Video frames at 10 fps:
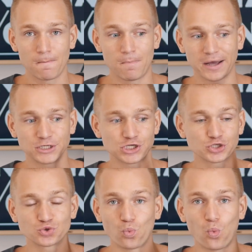by
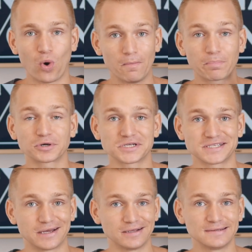just one
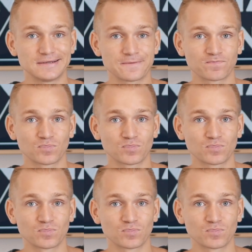percent,